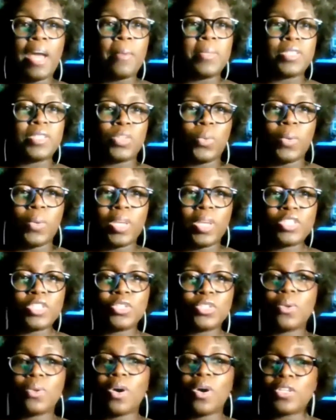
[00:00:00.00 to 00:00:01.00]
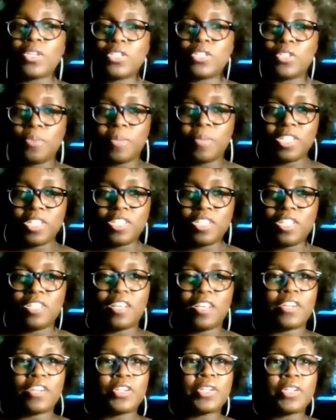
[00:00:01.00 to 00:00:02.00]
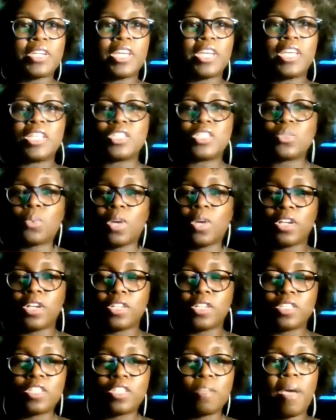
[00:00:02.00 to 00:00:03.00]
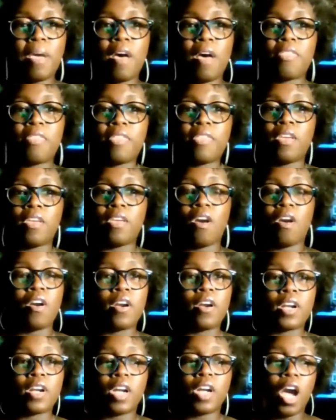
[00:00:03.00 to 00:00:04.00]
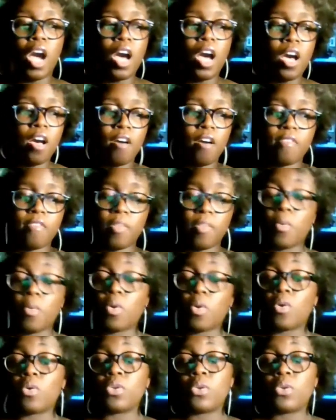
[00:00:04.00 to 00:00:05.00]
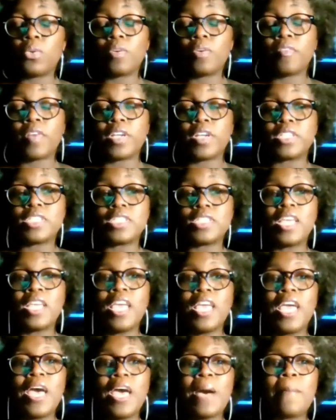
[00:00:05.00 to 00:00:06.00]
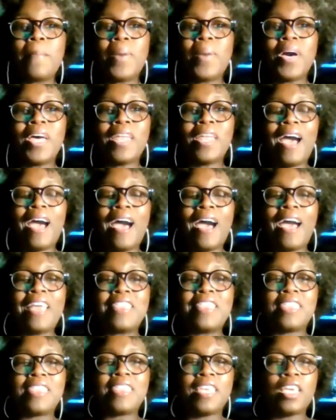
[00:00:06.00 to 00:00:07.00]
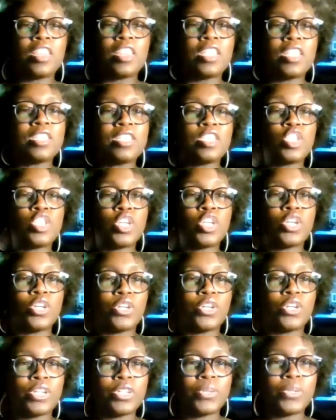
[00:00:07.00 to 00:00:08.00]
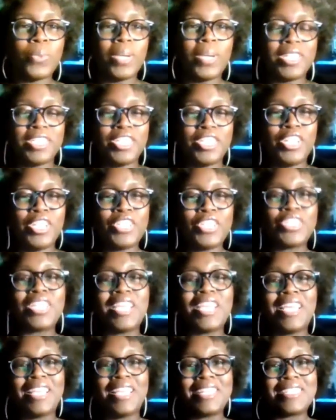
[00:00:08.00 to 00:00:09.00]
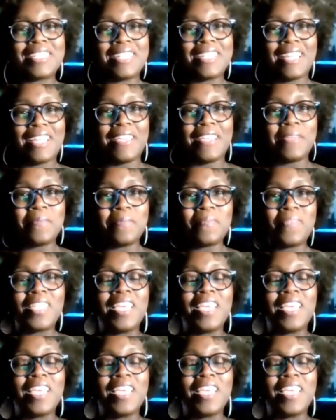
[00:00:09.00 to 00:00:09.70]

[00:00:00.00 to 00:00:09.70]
I was going to also mention Dr. King's words about the arc of the moral universe, but I think this is a good question to end tonight.